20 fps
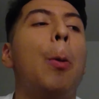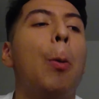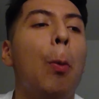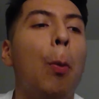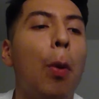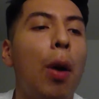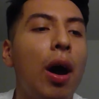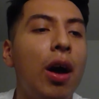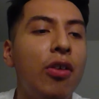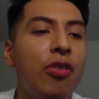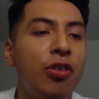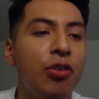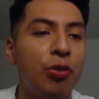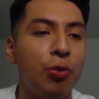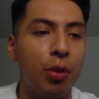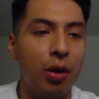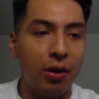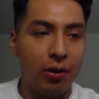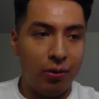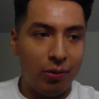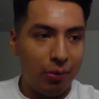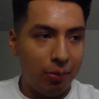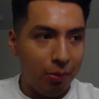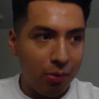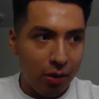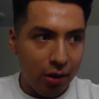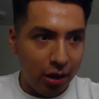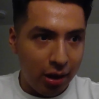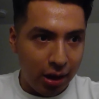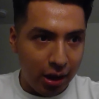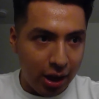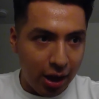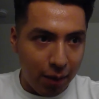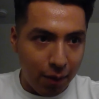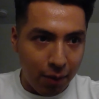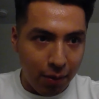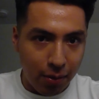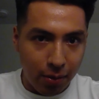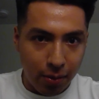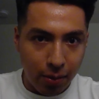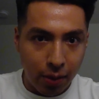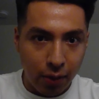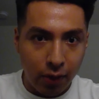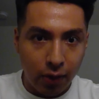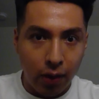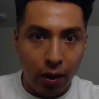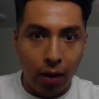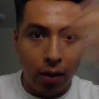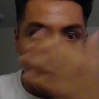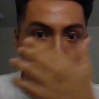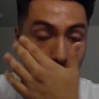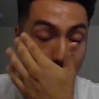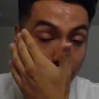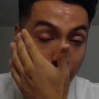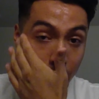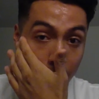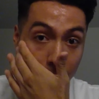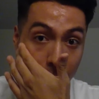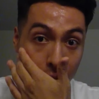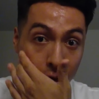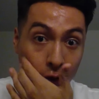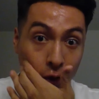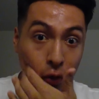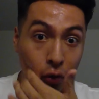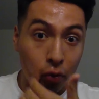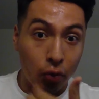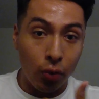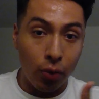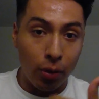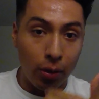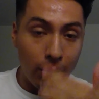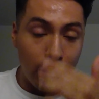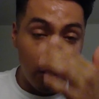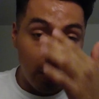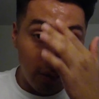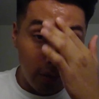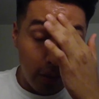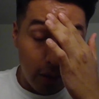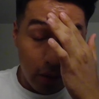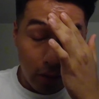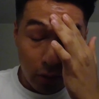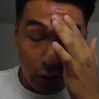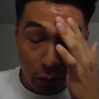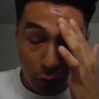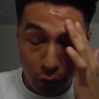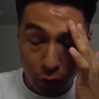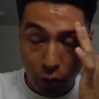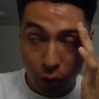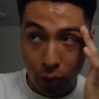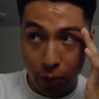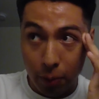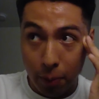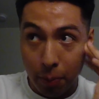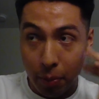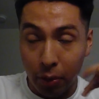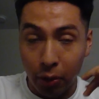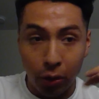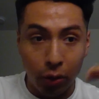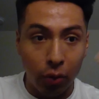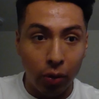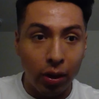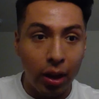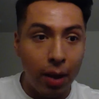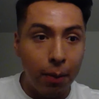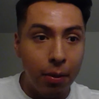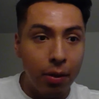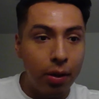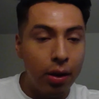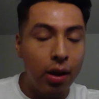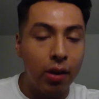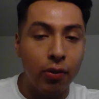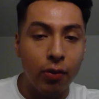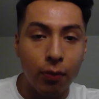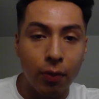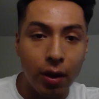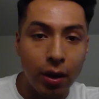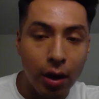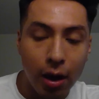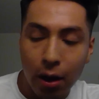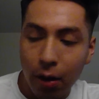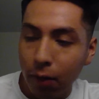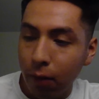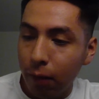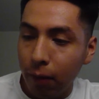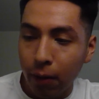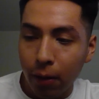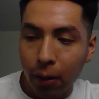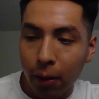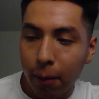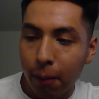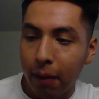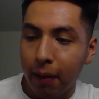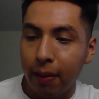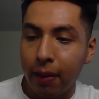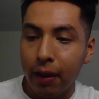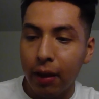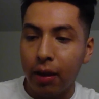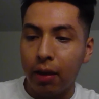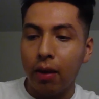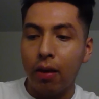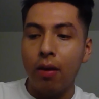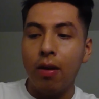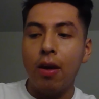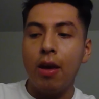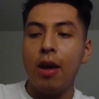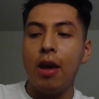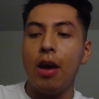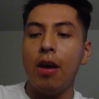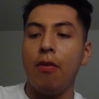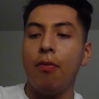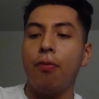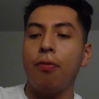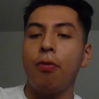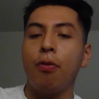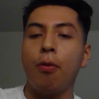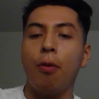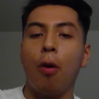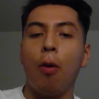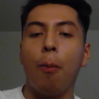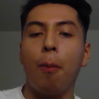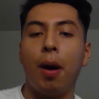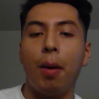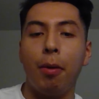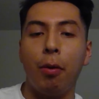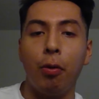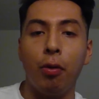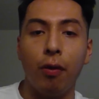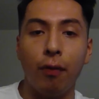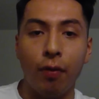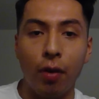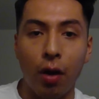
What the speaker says: why she's right is given the state of our social and political climate as of right now. I think if Obama would have